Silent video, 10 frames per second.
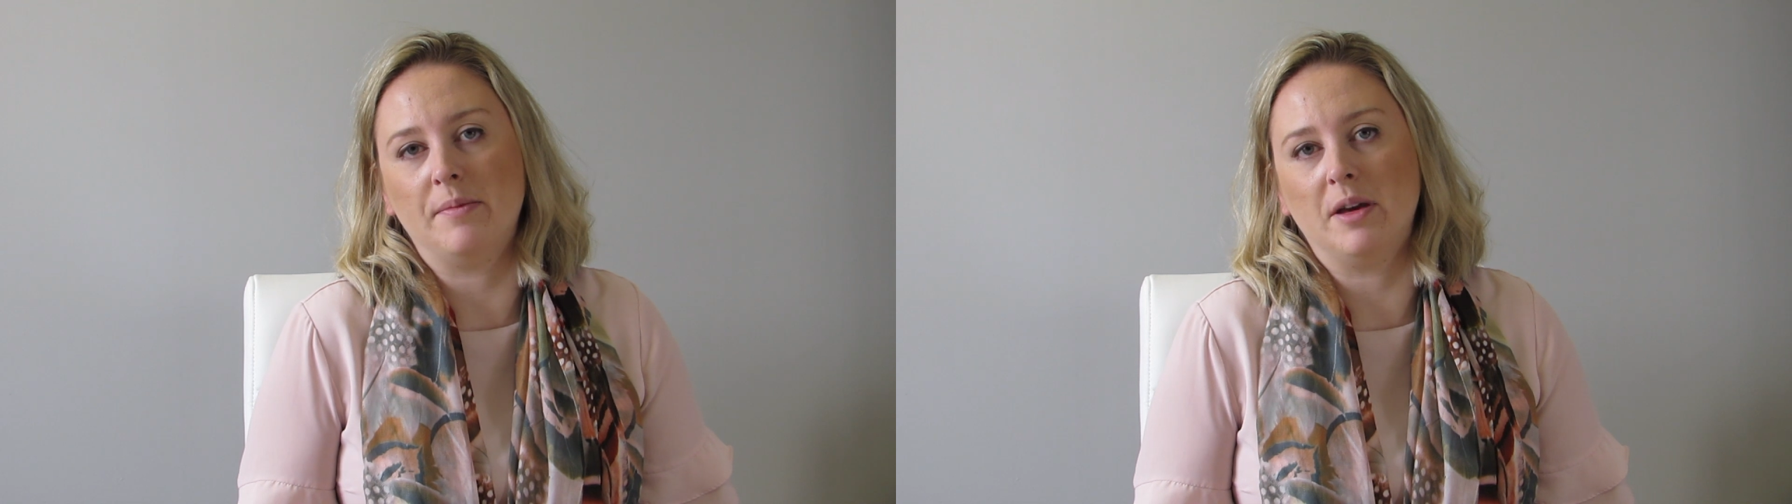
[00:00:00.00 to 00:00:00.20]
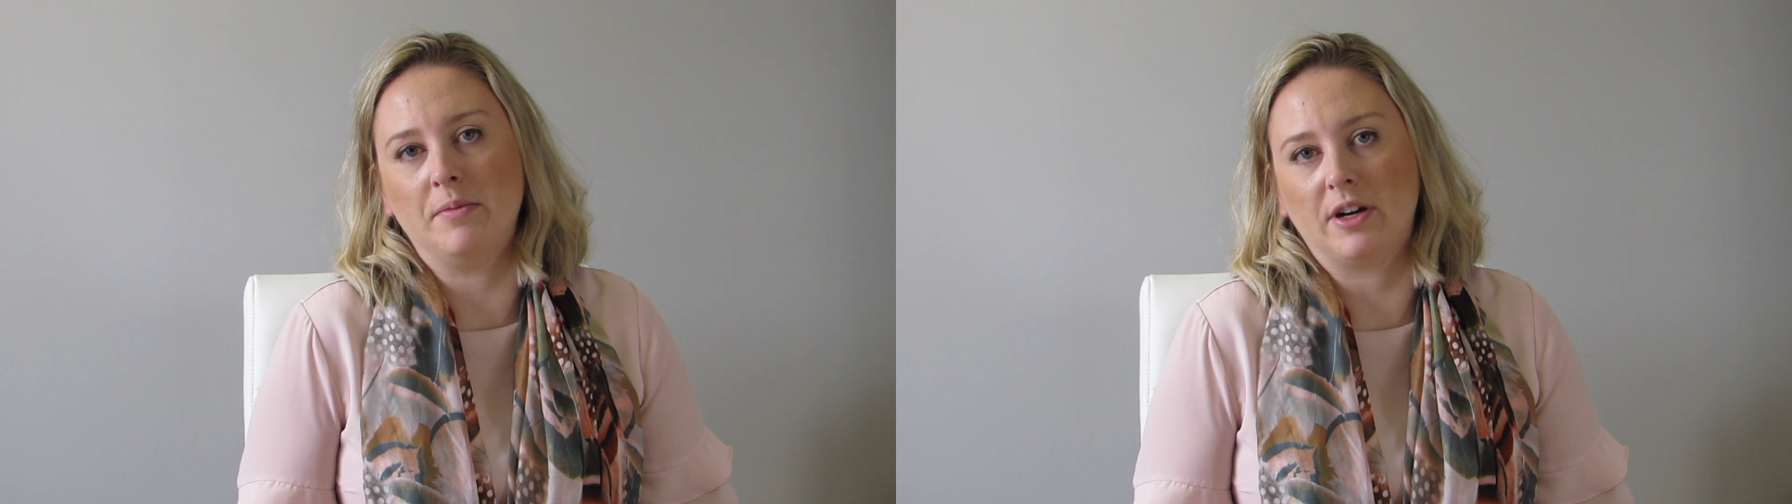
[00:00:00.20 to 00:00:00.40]

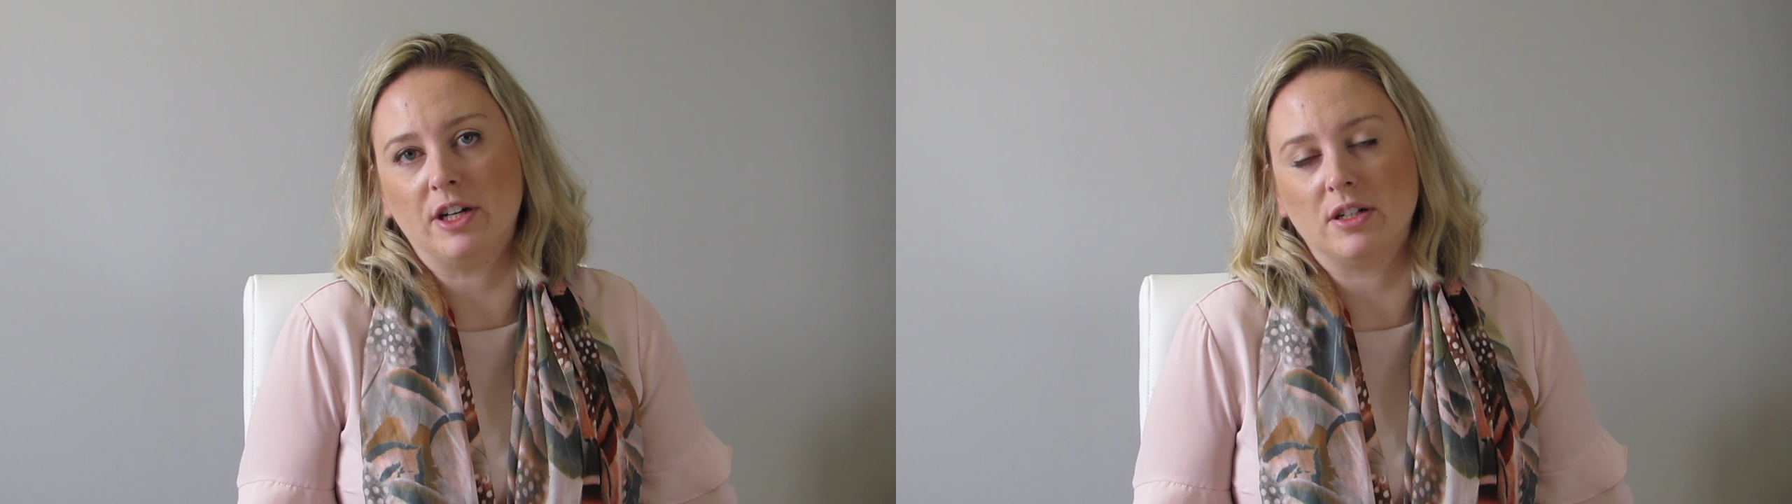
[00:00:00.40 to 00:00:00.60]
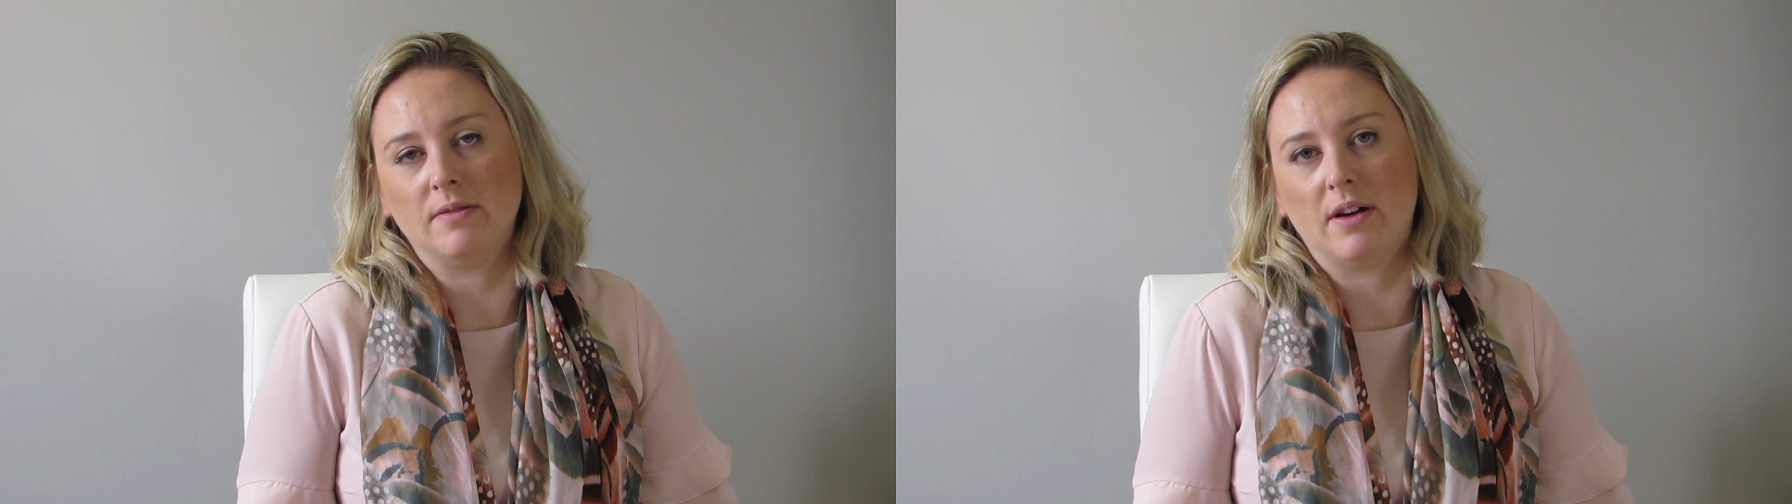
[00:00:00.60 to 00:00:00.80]

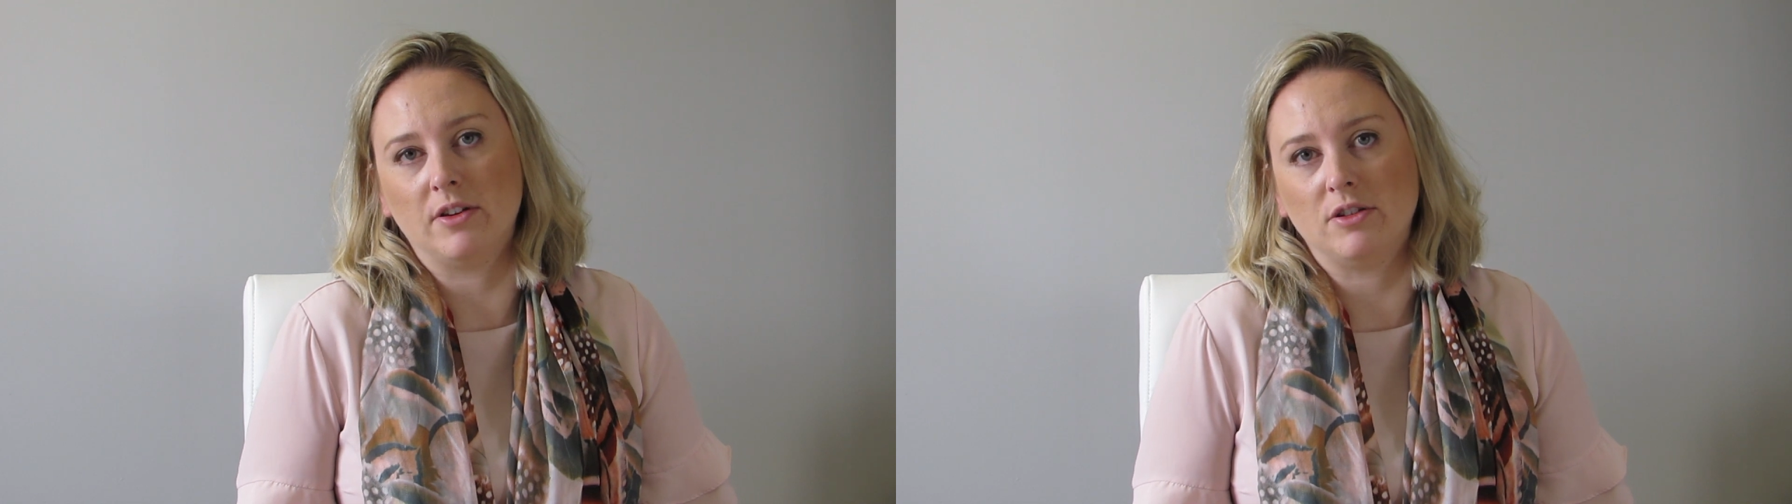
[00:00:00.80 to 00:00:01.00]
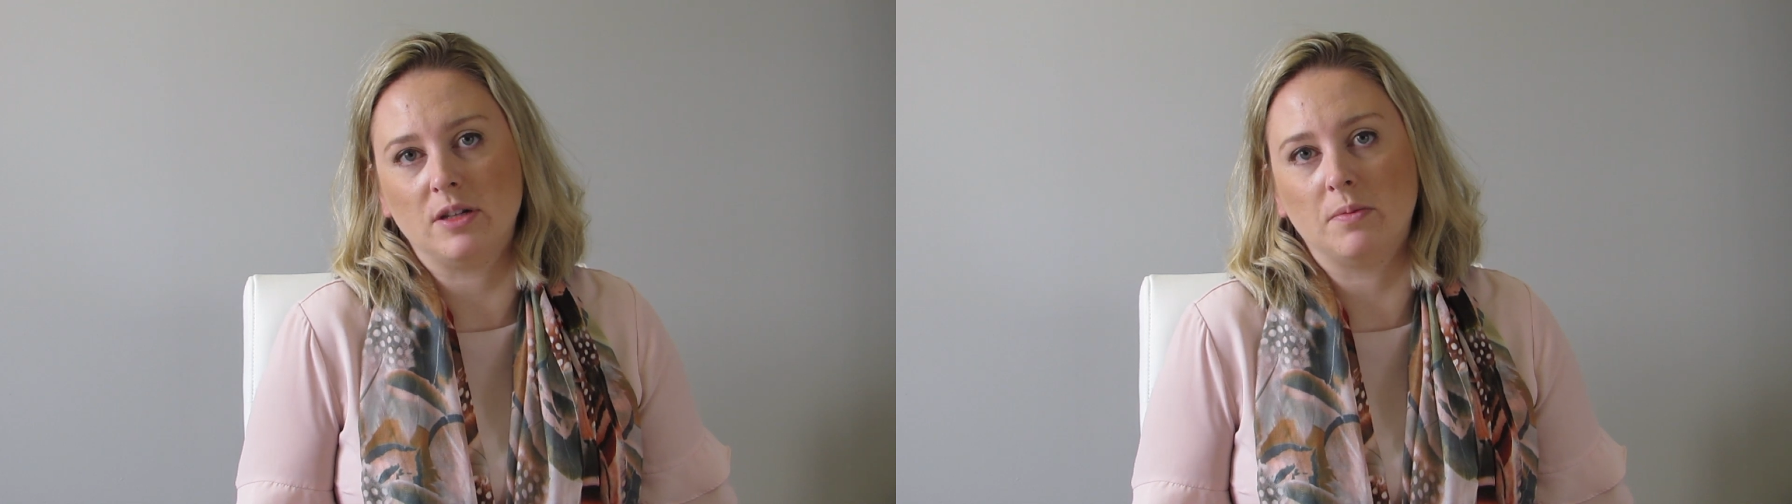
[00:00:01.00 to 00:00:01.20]
Immigration and
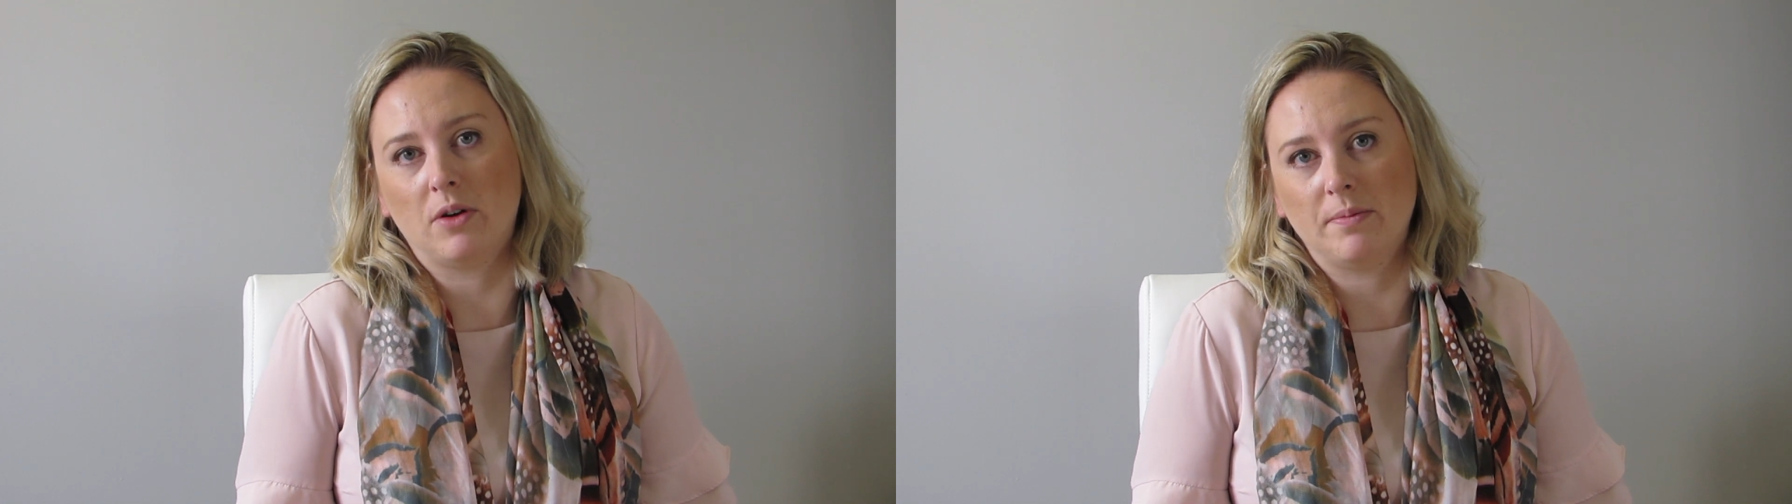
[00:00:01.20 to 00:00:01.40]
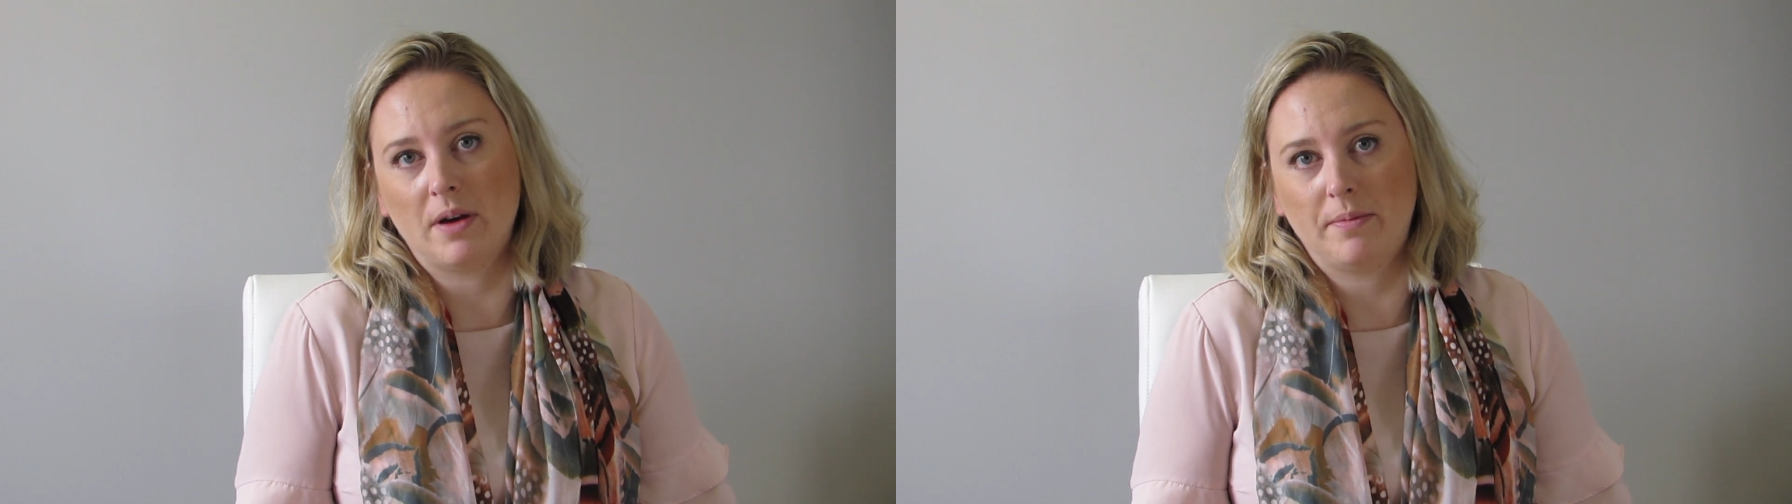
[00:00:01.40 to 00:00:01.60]
Refugee
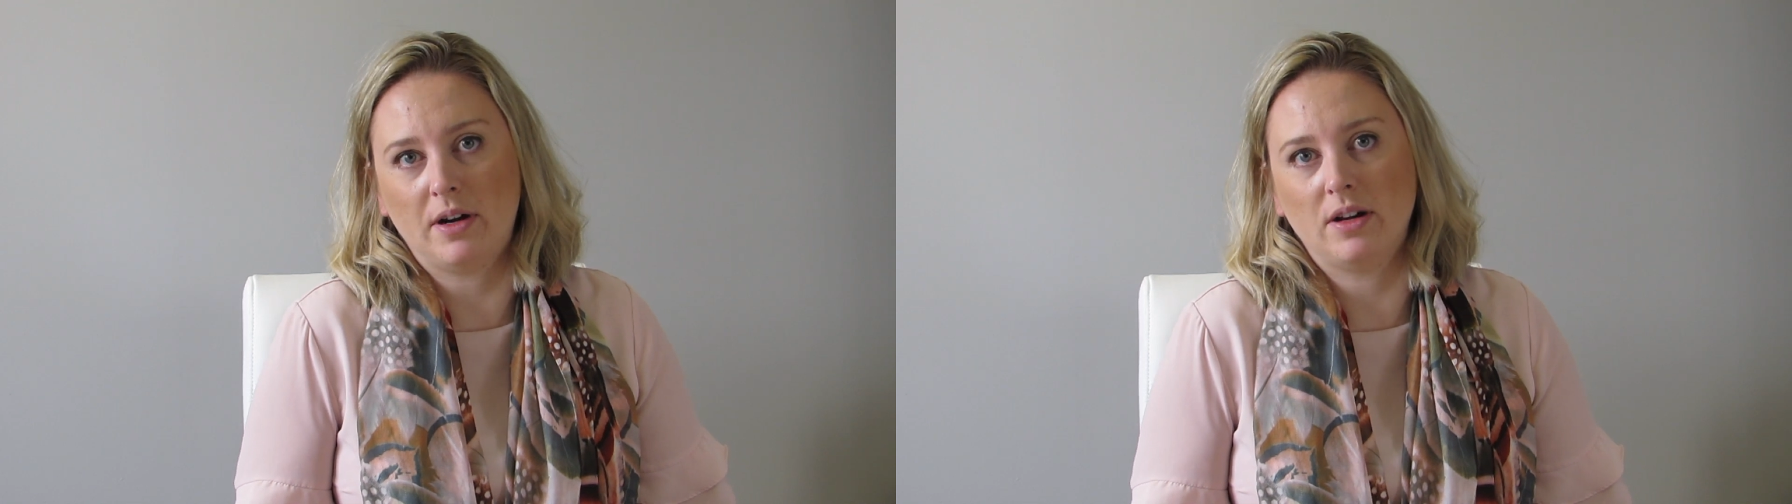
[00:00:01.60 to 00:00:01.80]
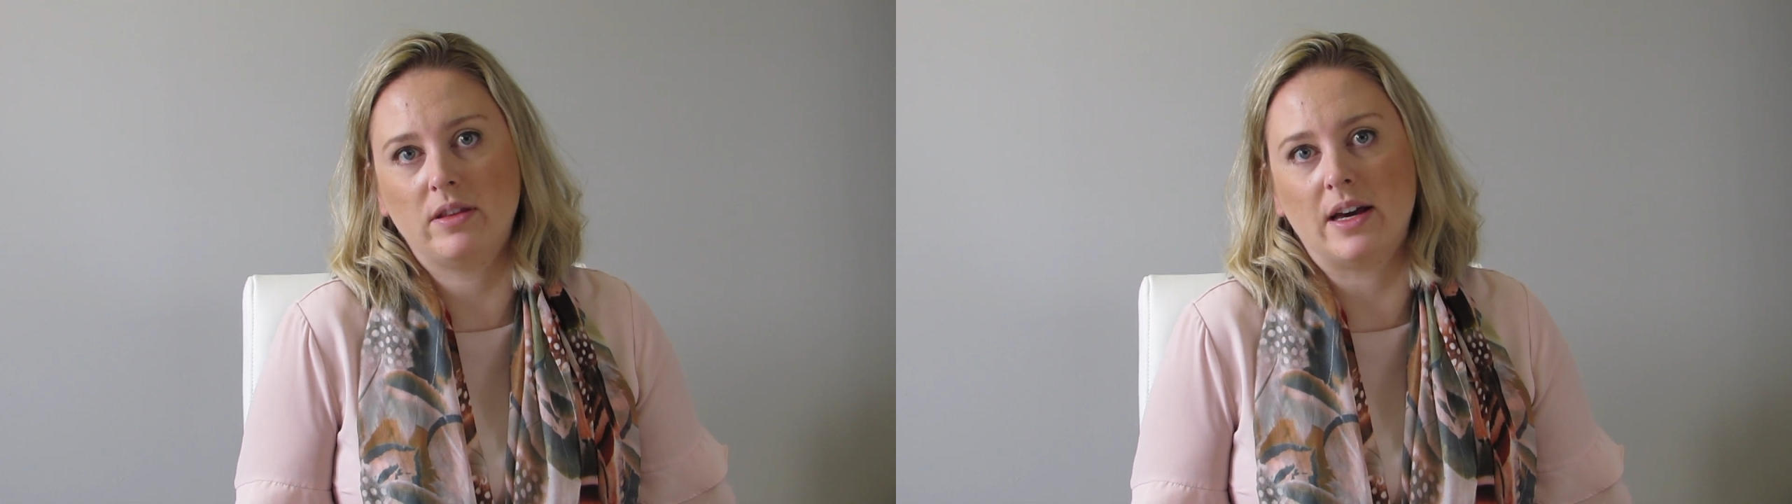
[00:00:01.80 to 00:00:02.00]
Board member